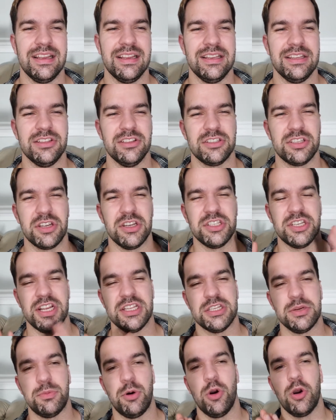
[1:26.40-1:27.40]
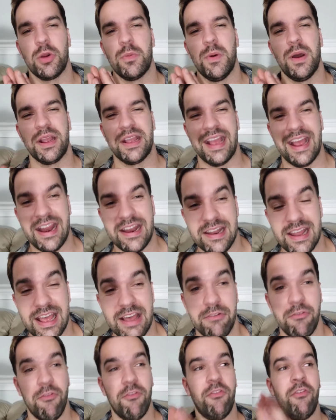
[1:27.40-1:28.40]
There's a good chance your Pokemon can
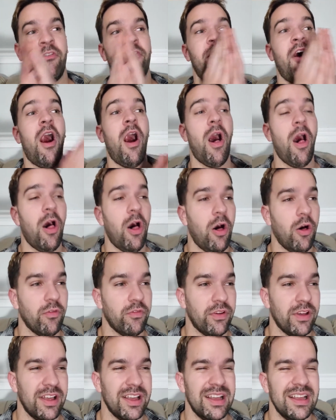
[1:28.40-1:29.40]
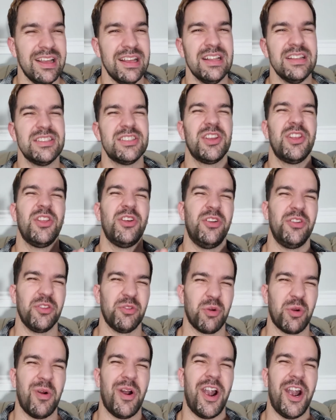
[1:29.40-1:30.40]
evolve to learn the
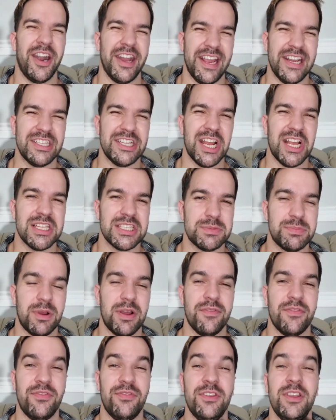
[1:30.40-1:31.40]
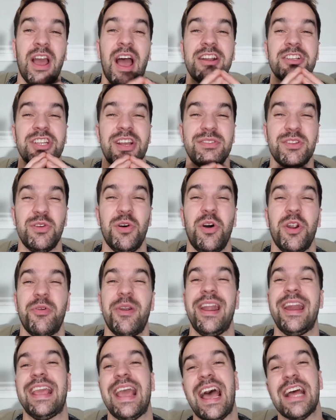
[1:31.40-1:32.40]
required HMs, but if you actually have to go your
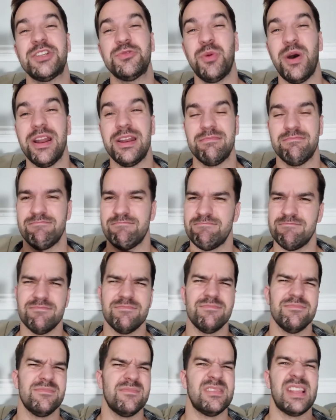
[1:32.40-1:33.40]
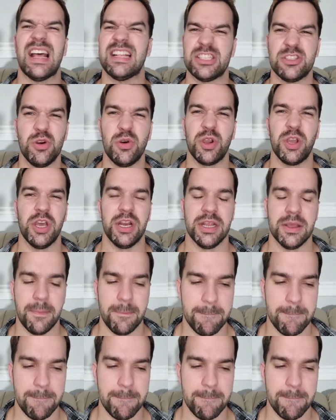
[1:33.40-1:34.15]
way to catch one, that's no good.